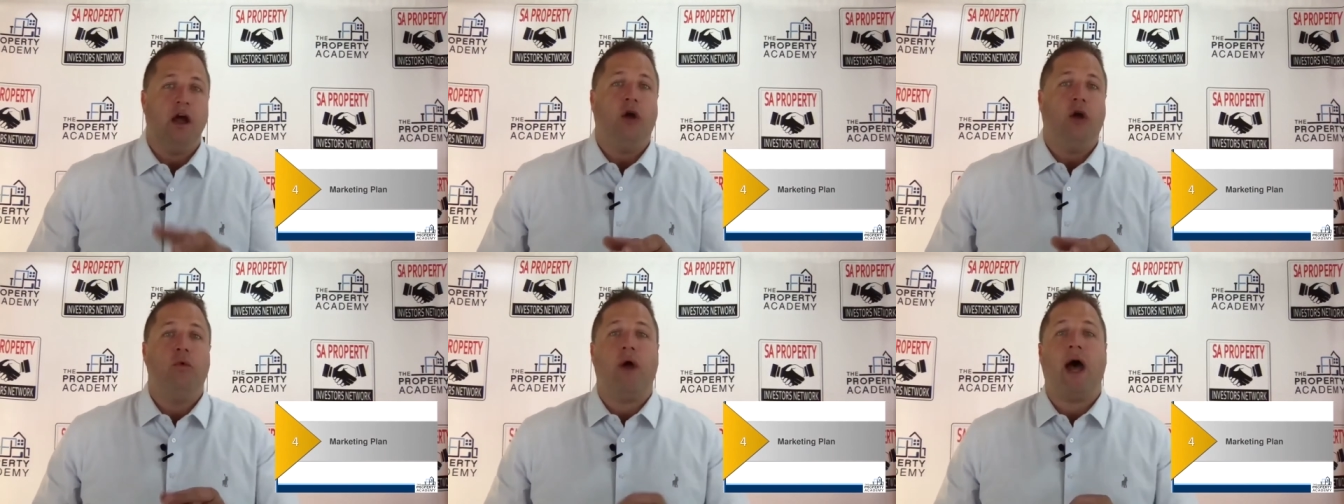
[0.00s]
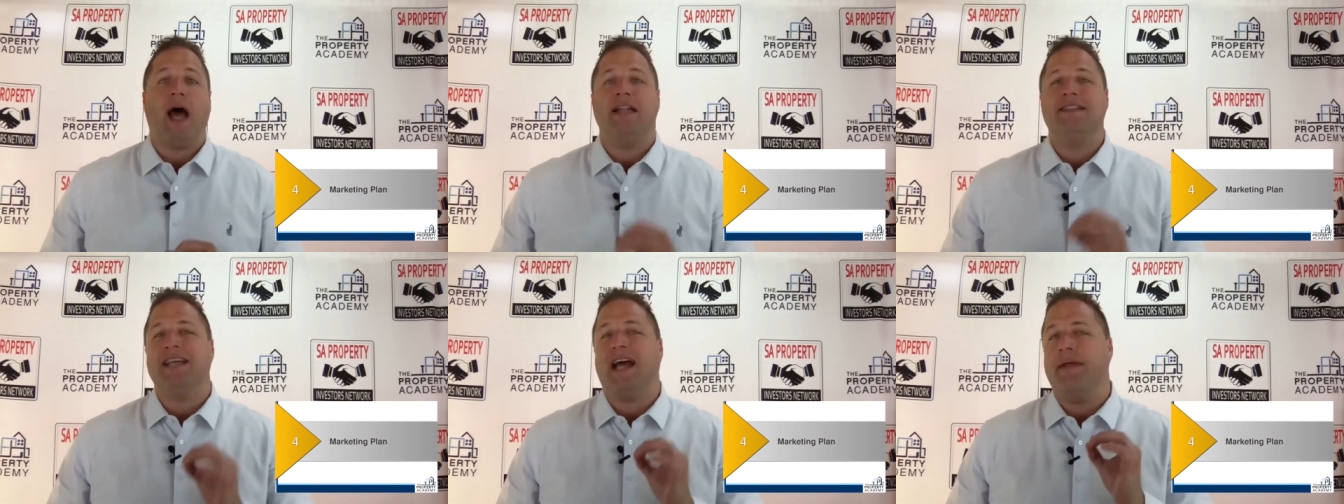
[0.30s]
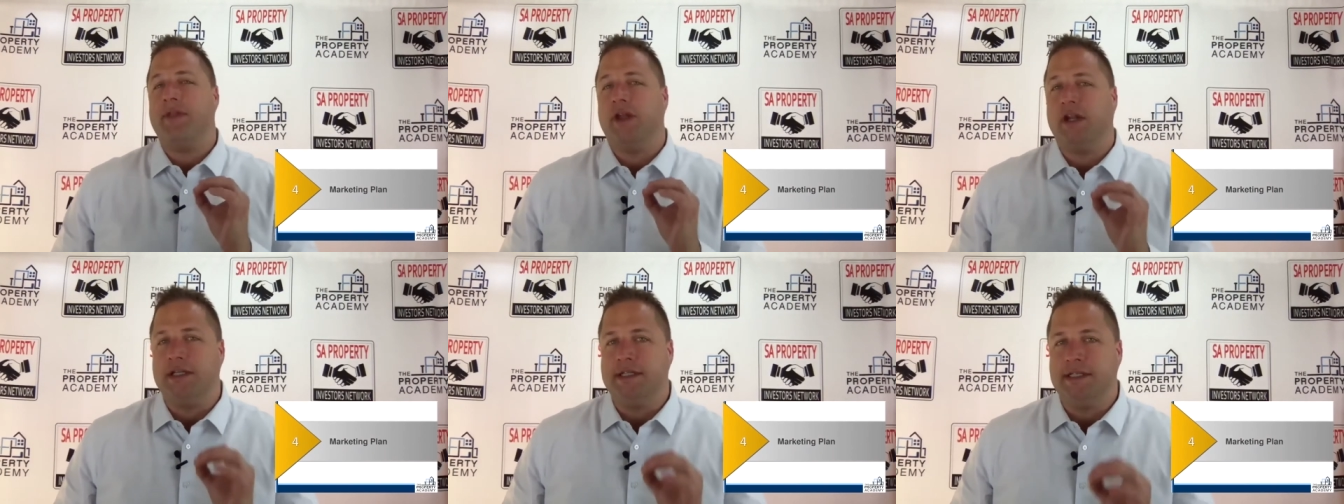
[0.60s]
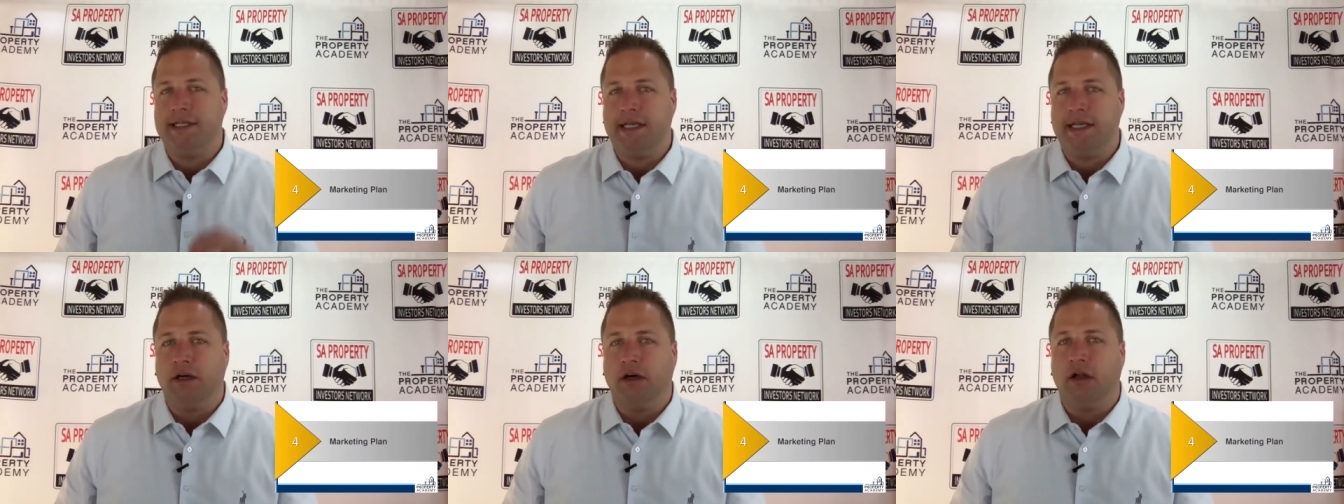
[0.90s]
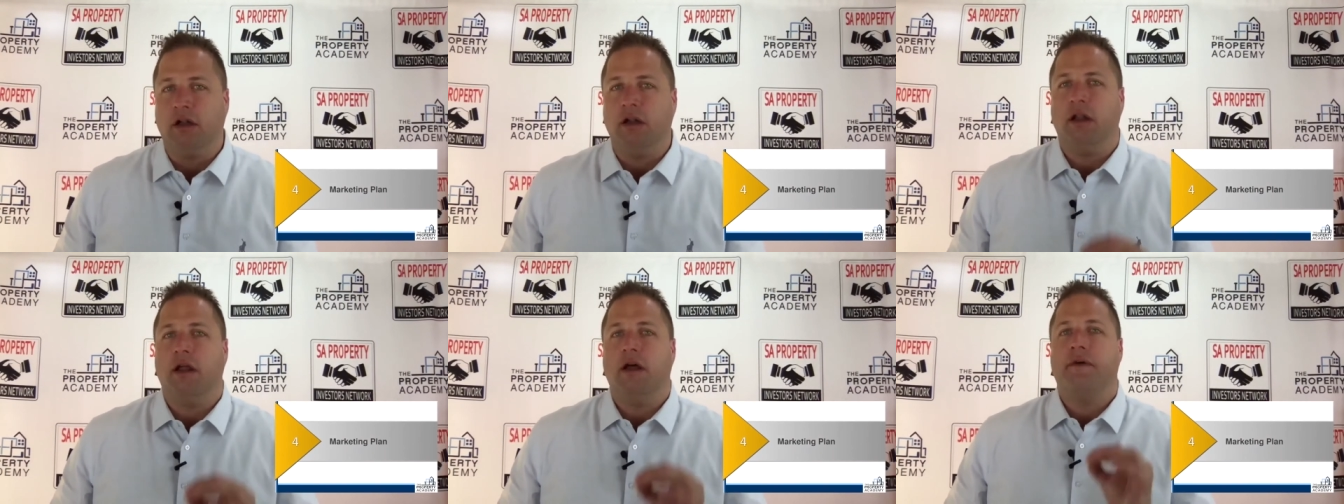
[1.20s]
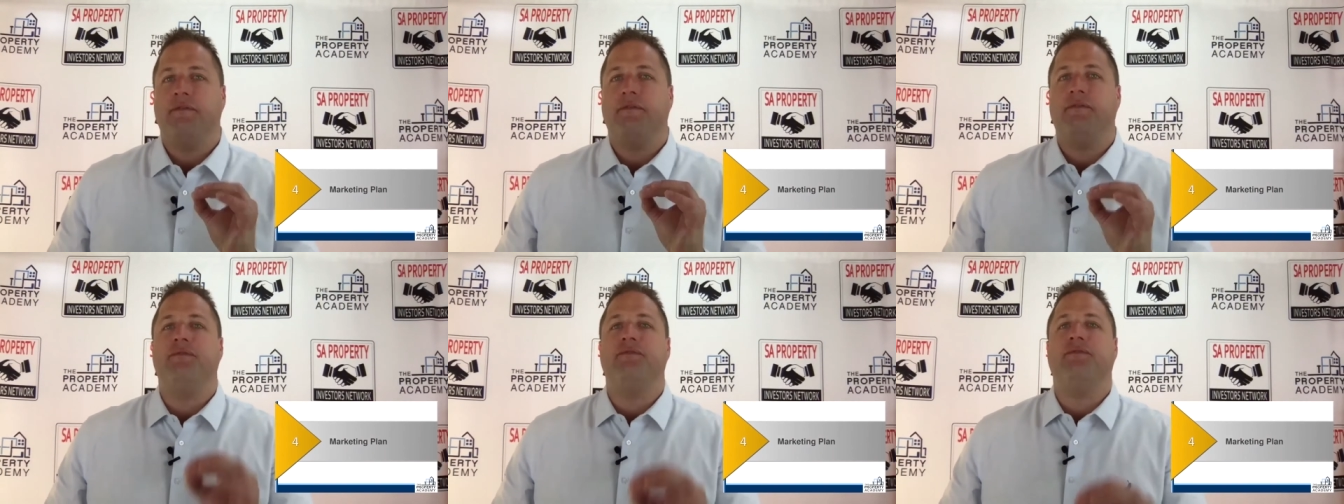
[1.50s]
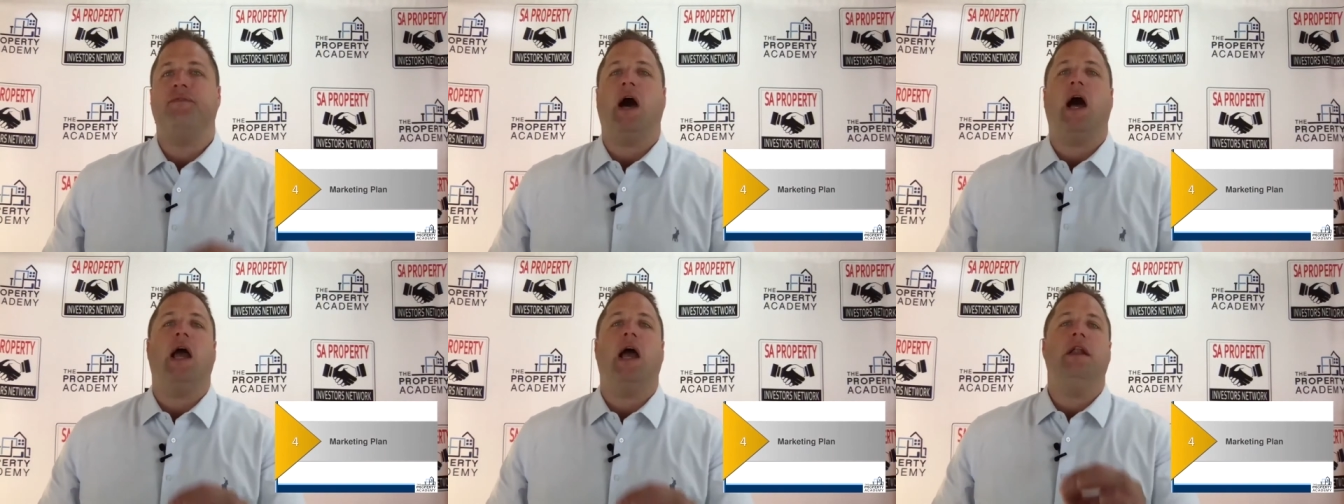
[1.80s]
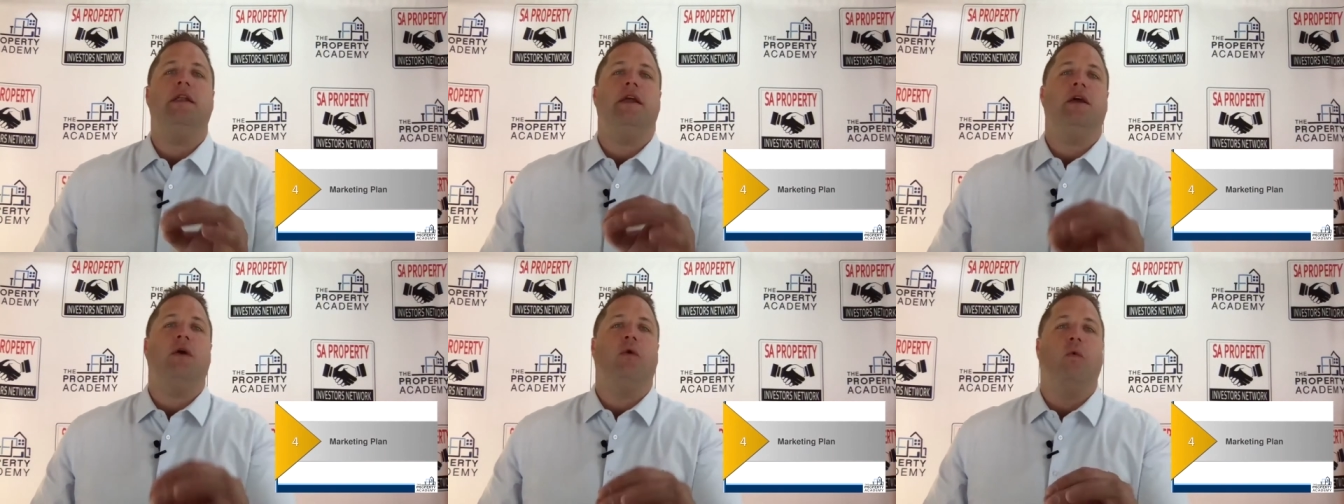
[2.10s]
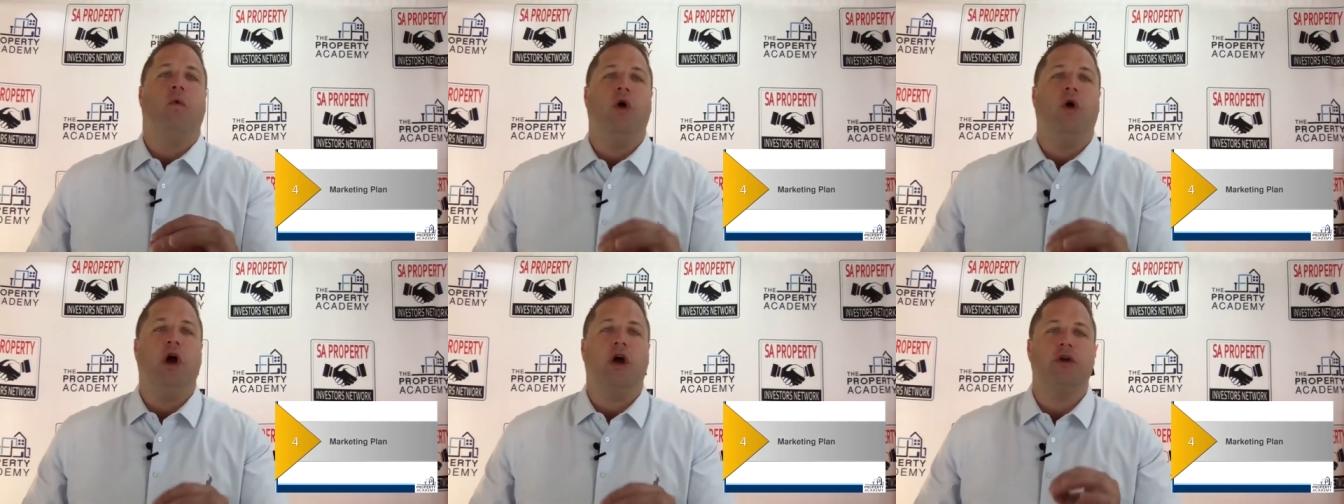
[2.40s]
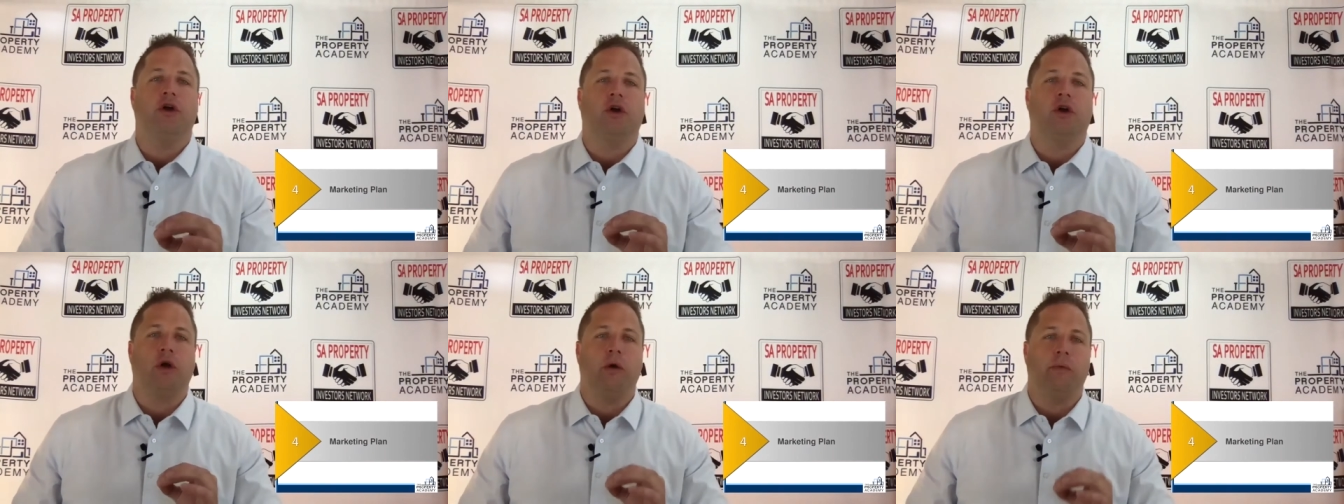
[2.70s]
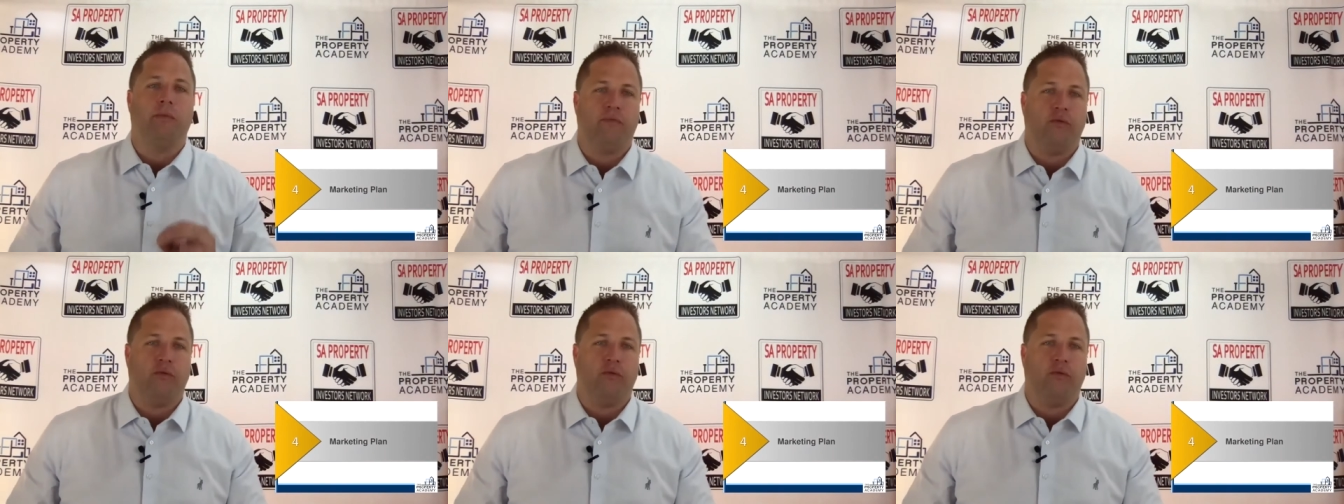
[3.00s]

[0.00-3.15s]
Write down the deal finding work group